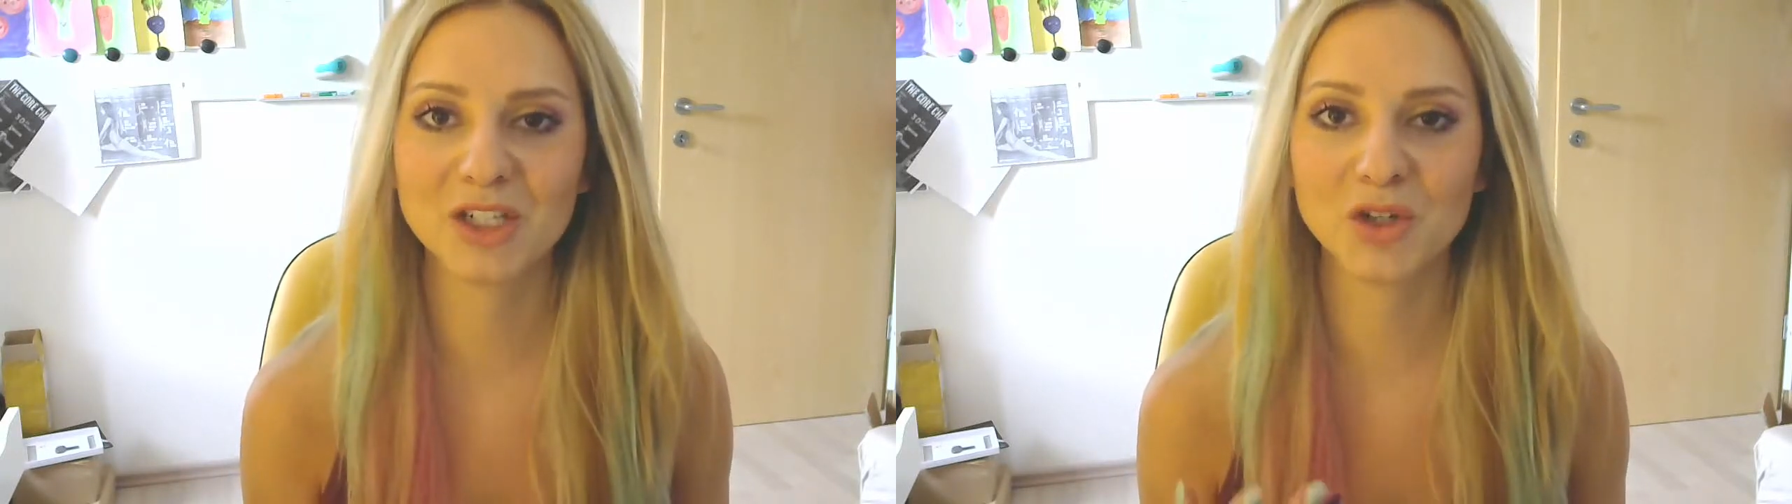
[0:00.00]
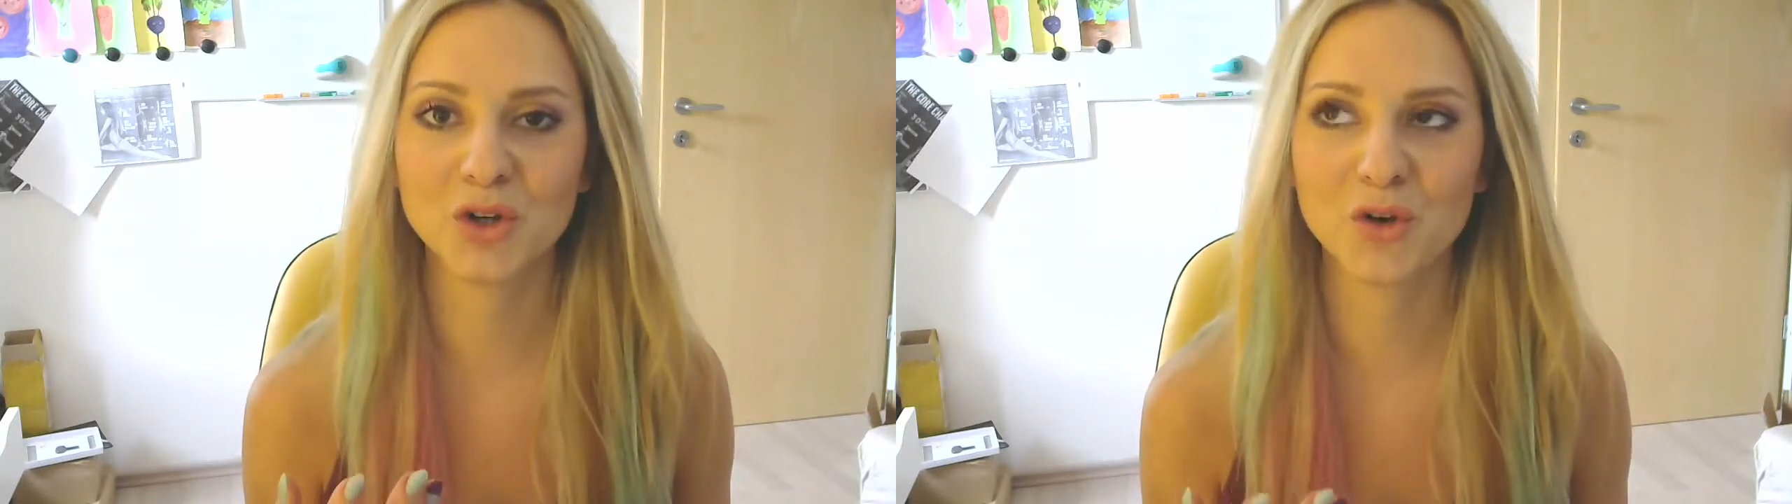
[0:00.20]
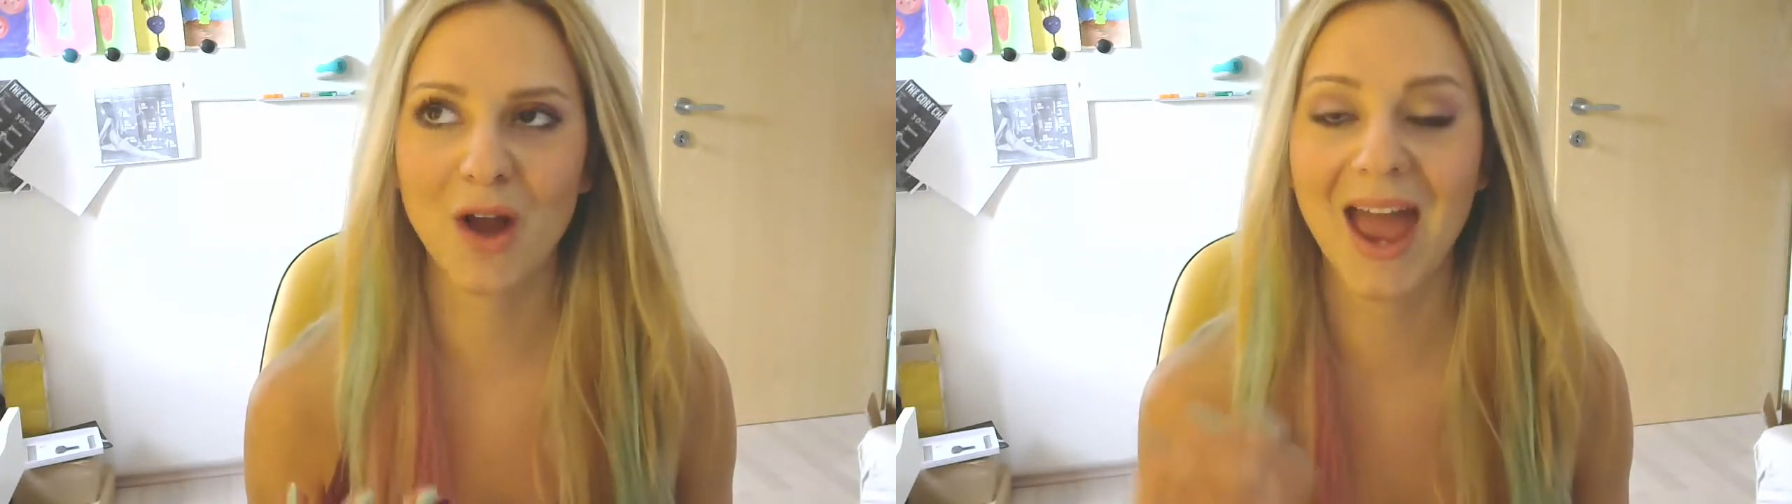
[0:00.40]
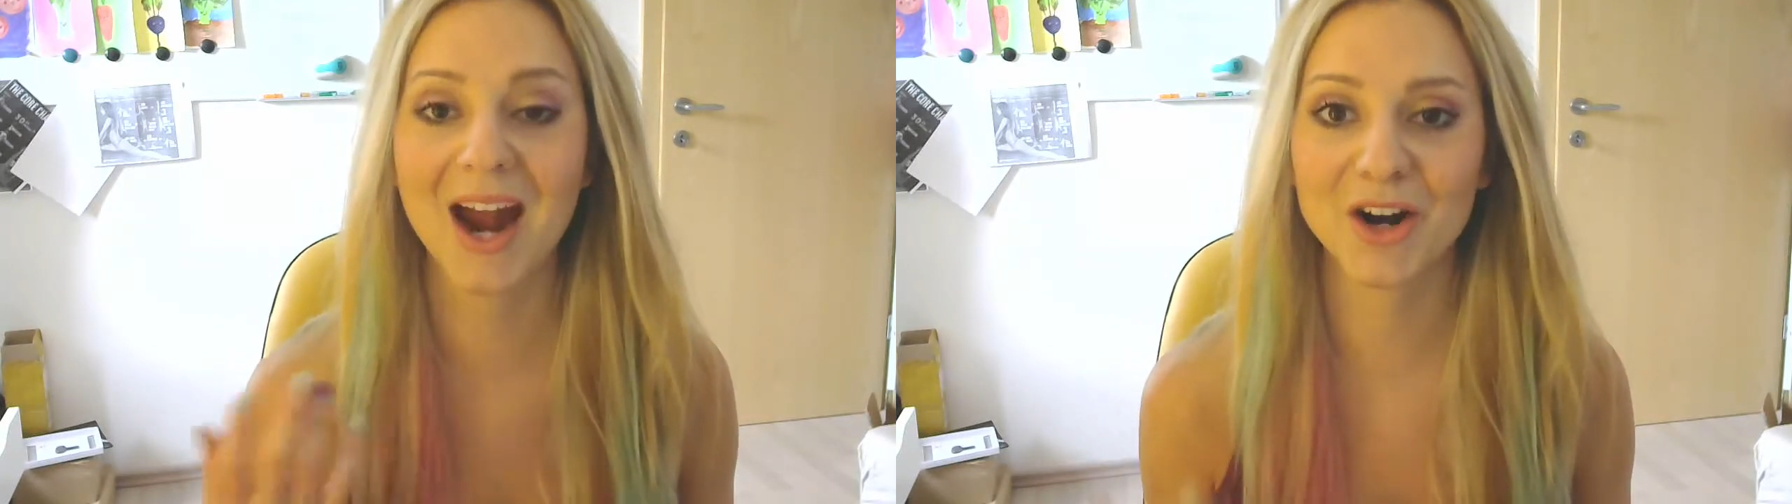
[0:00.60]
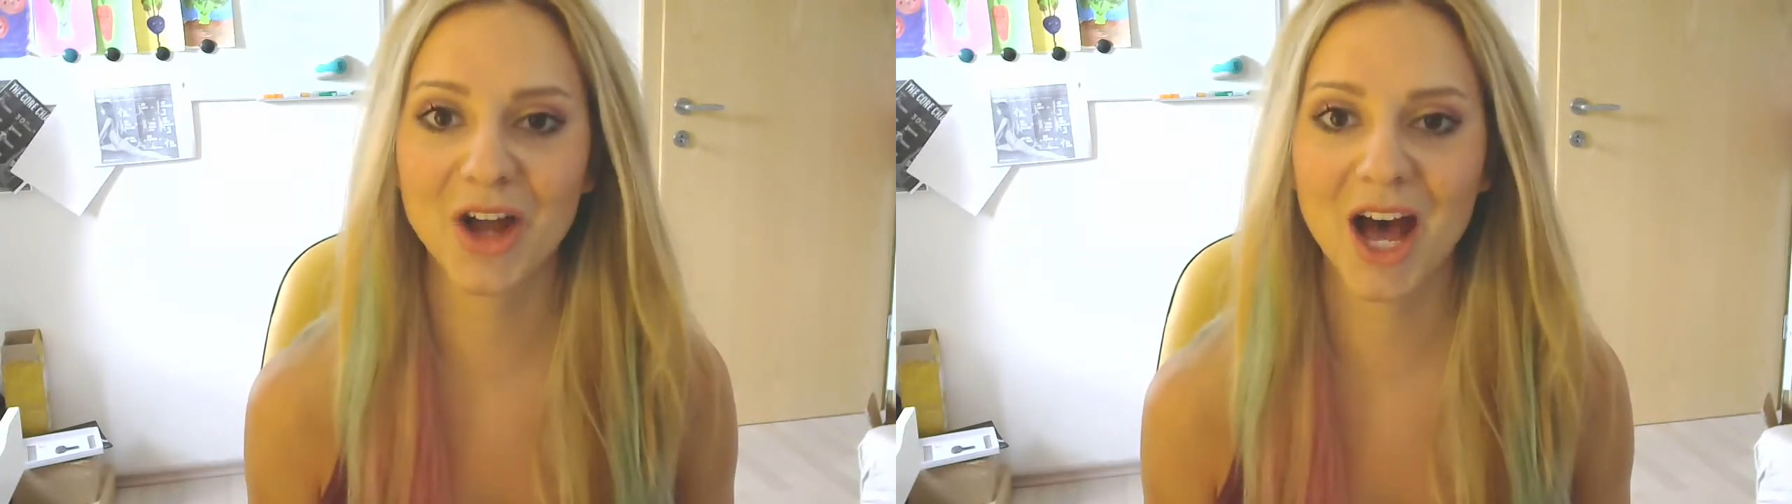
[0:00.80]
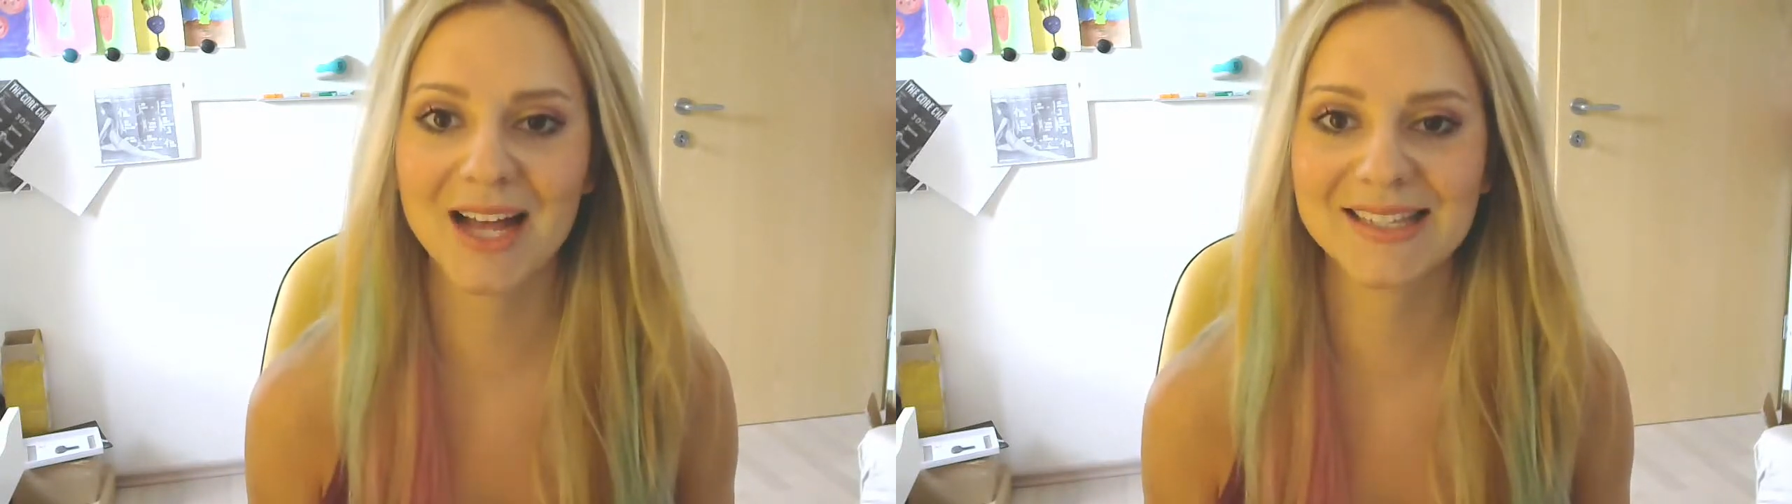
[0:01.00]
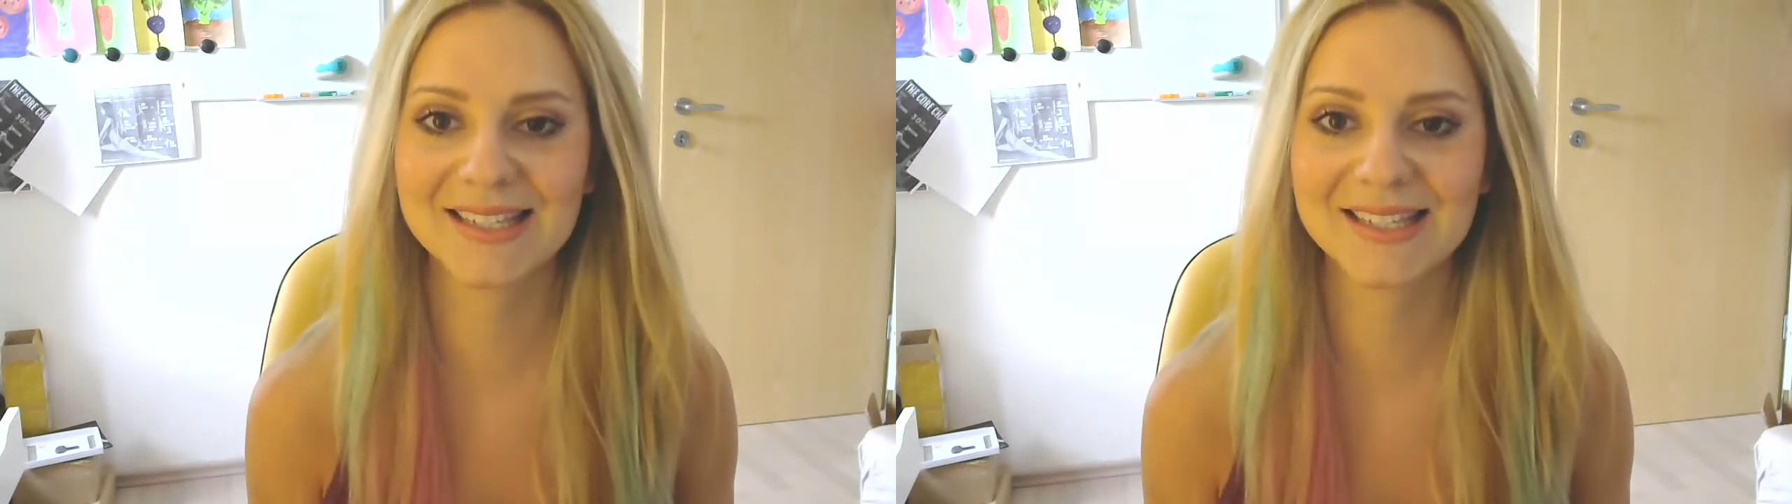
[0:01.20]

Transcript: to your hair knots.